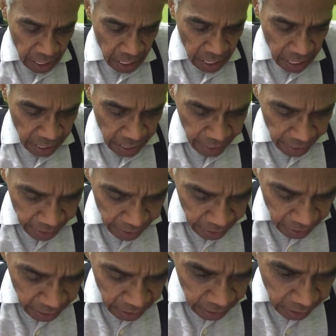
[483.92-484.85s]

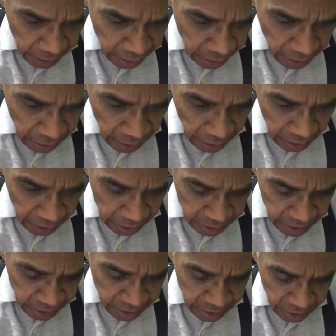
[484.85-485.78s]
At
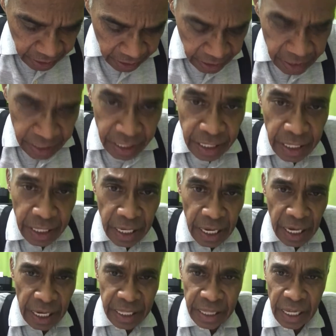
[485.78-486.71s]

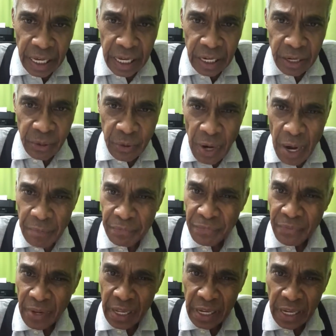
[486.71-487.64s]
I think
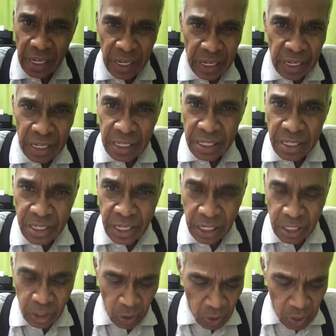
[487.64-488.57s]
roughly
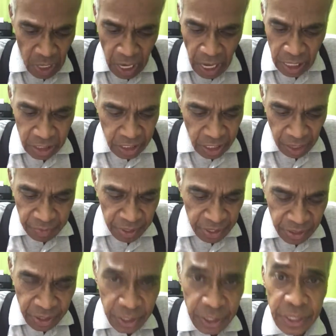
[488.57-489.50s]
6 o'clock,
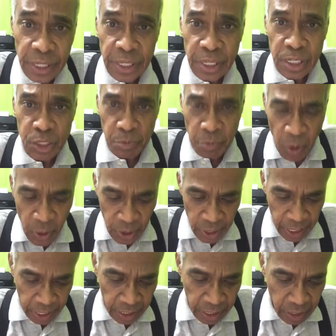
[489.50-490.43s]
7:30 this
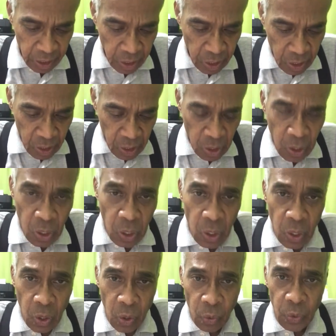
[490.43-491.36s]
morning,
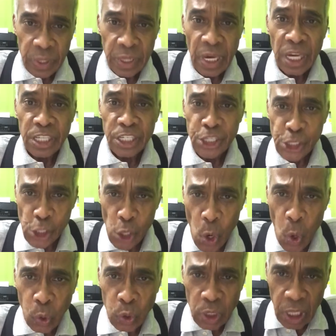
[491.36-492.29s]
which I
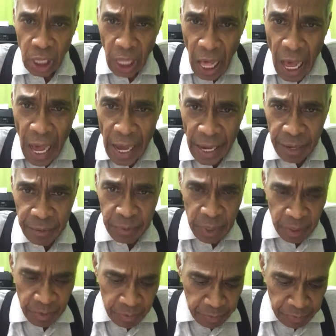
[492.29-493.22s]
showed live
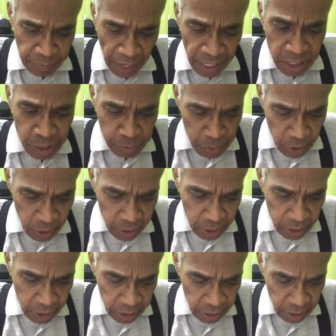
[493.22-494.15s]
in
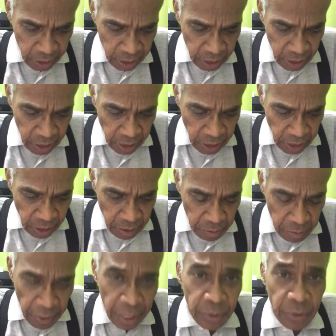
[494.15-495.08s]
Facebook,
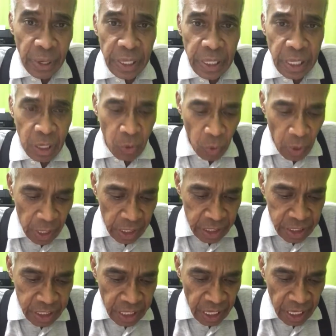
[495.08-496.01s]
my reading
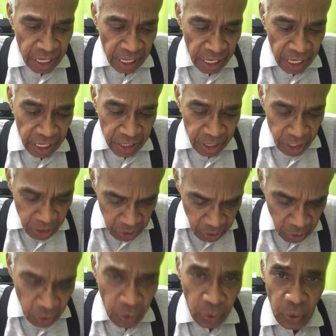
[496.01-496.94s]
was
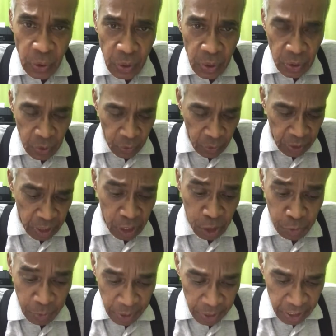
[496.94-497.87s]
82, which
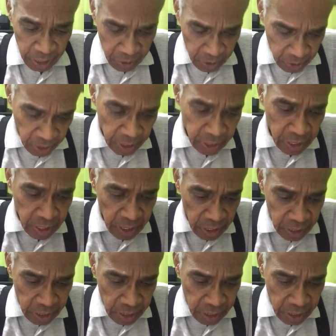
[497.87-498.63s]
is pretty good.